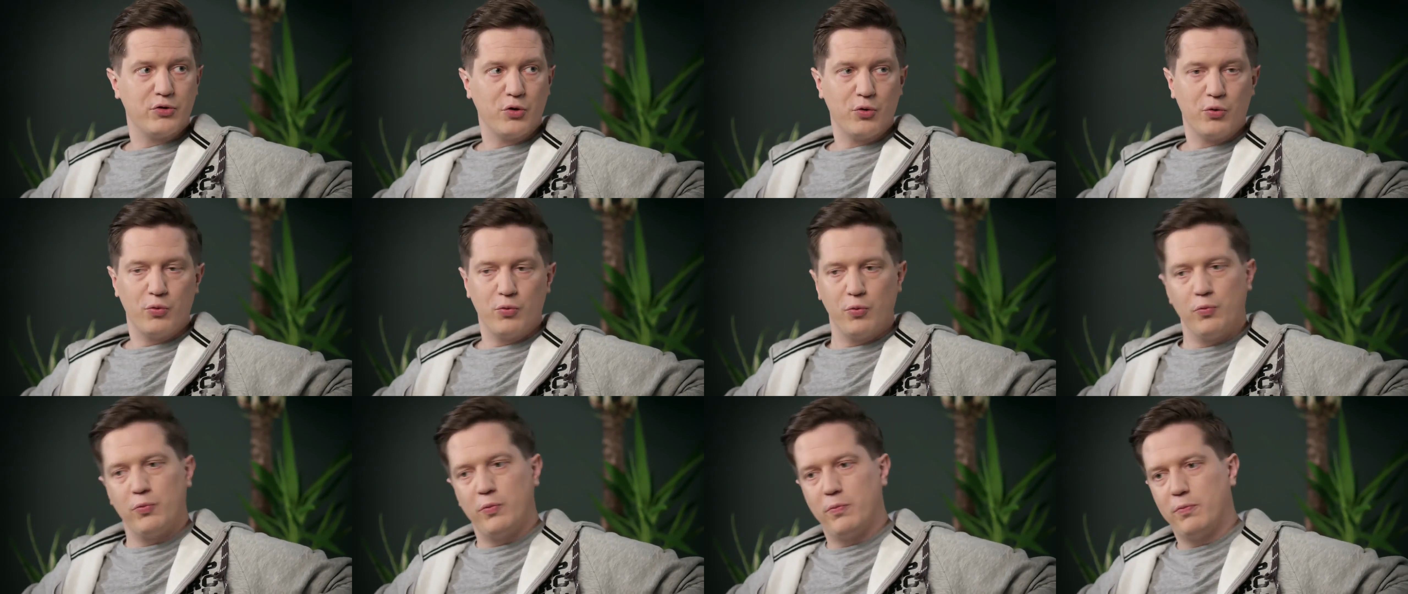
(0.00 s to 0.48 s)

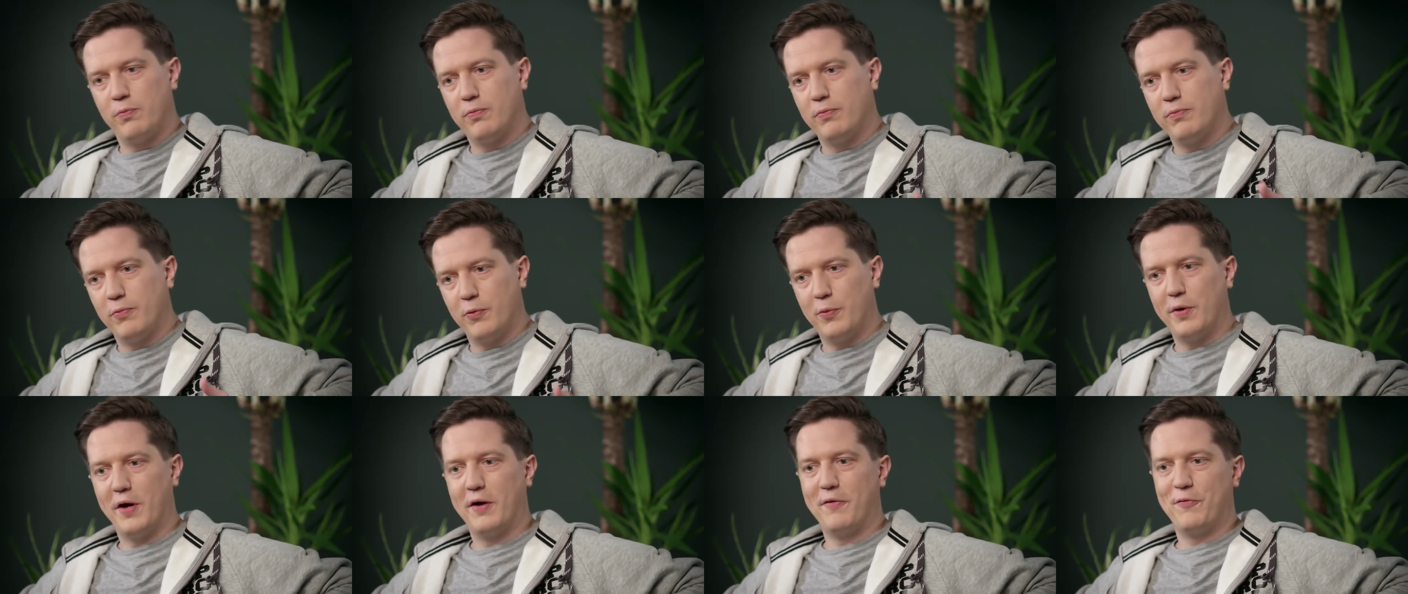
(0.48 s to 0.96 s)
So
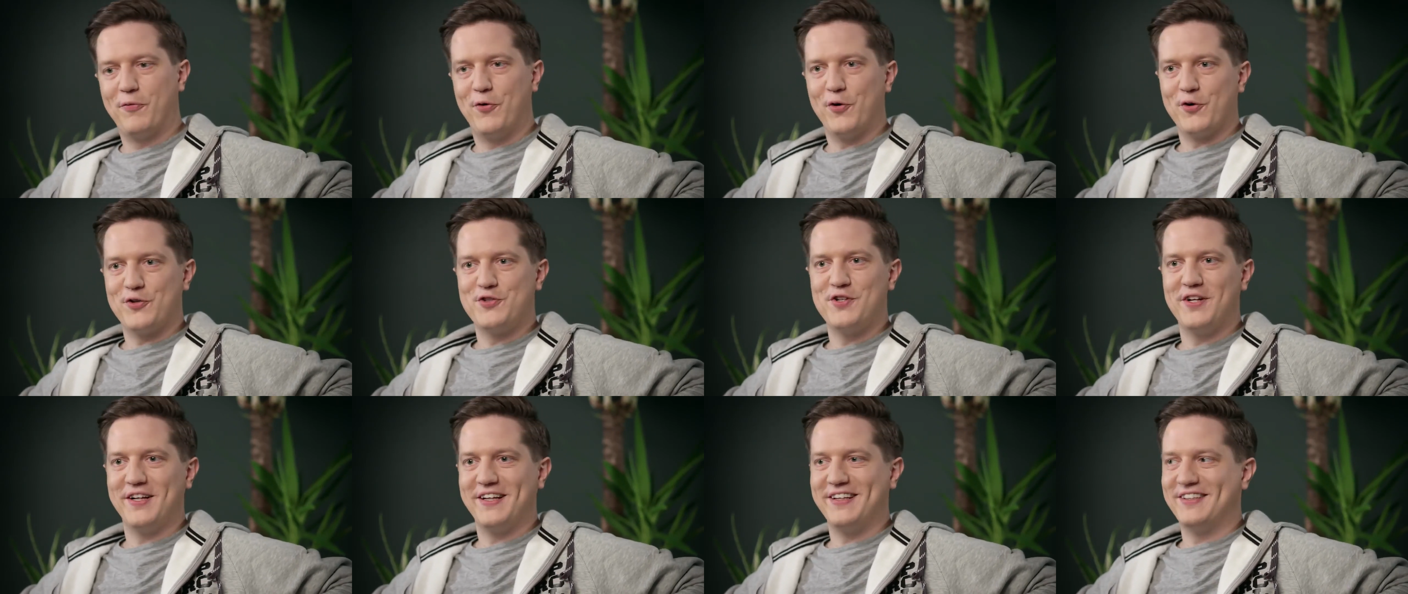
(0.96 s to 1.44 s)
we
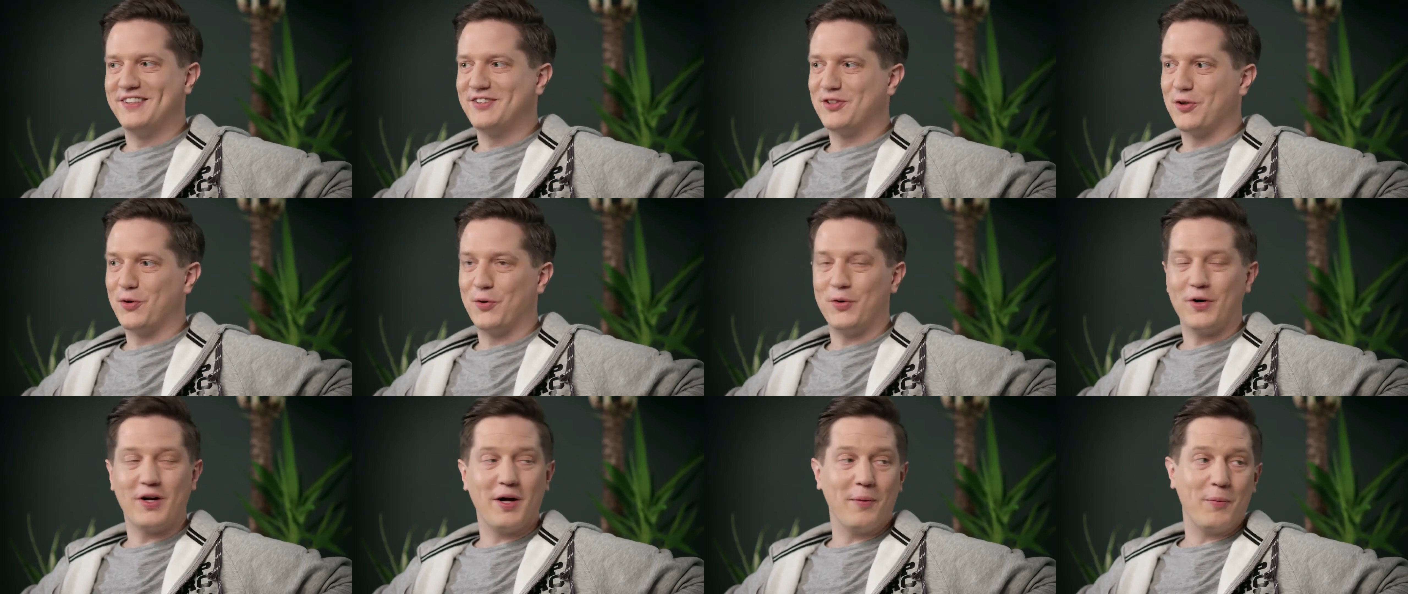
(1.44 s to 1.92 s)
unfortunately
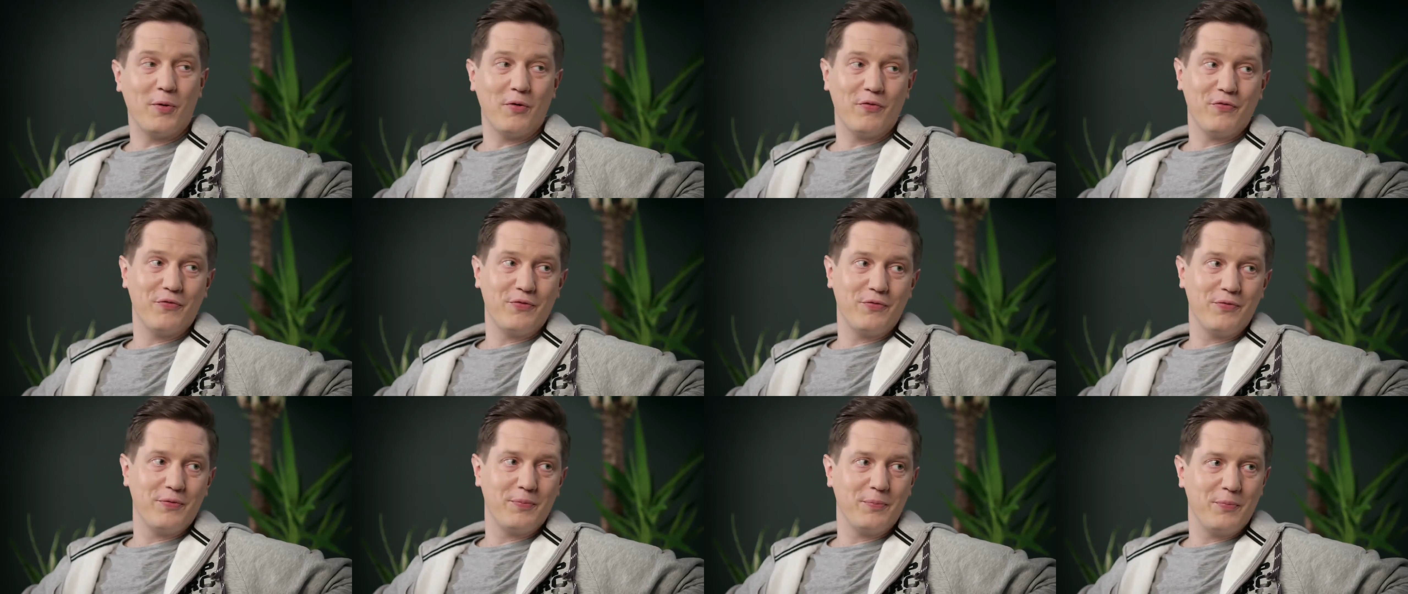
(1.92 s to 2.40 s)
saw a couple
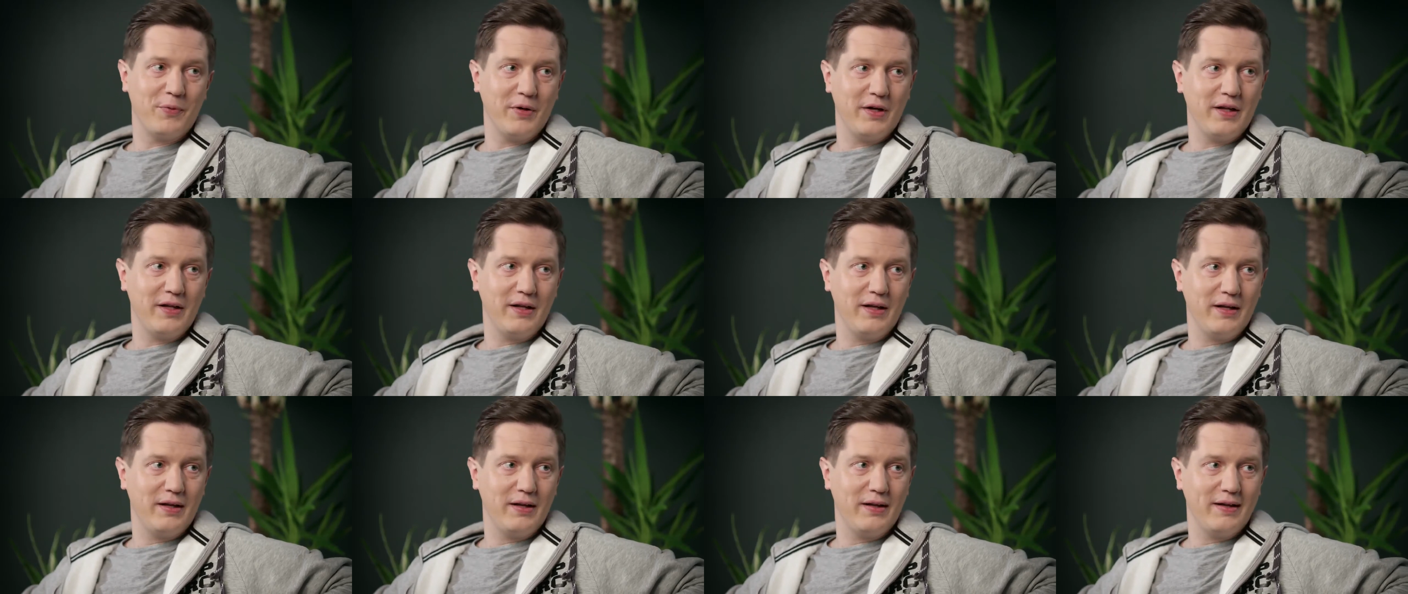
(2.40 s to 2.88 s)
of
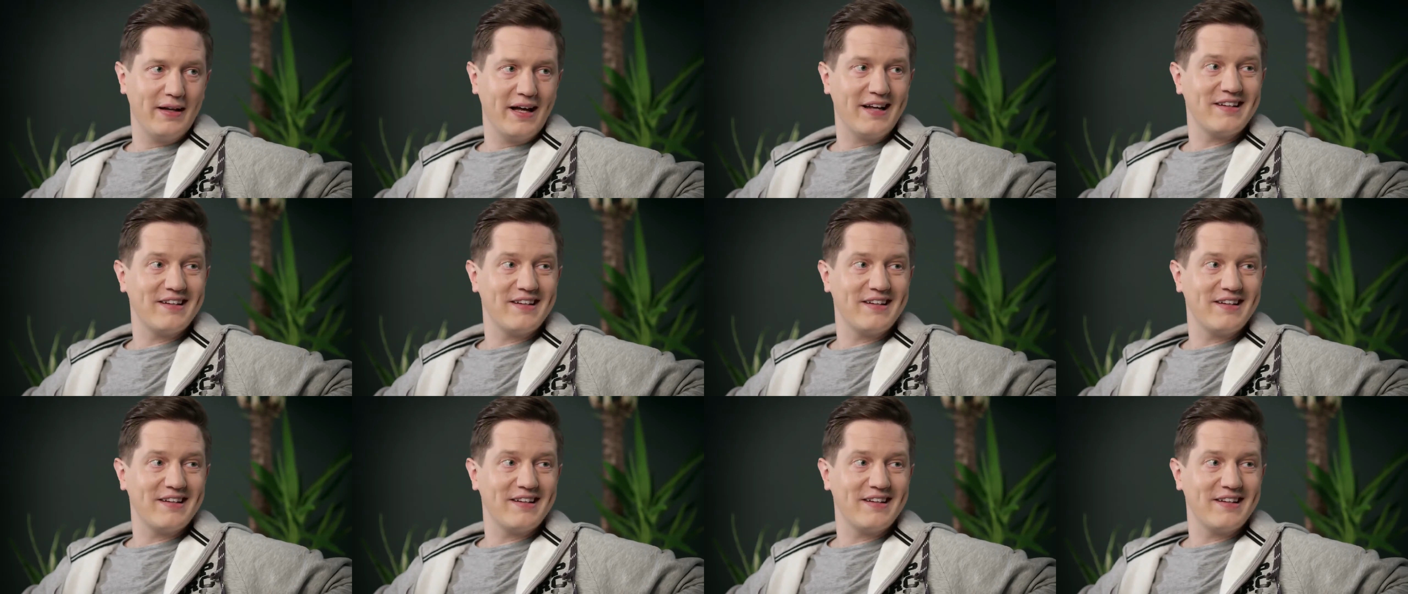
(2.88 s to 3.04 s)
pretty